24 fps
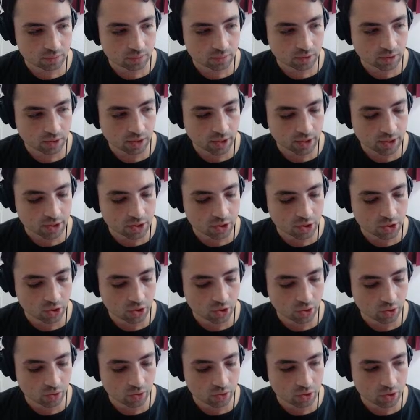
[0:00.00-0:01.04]
let's
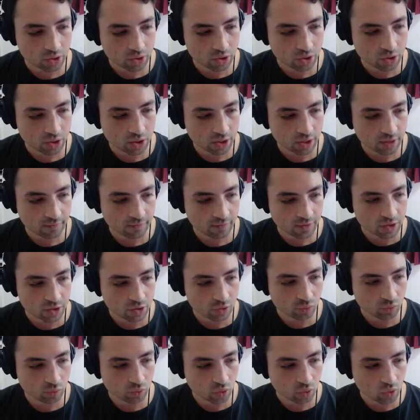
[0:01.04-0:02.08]
go to save this
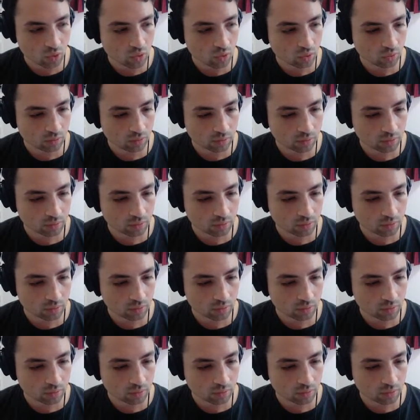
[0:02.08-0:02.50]
roll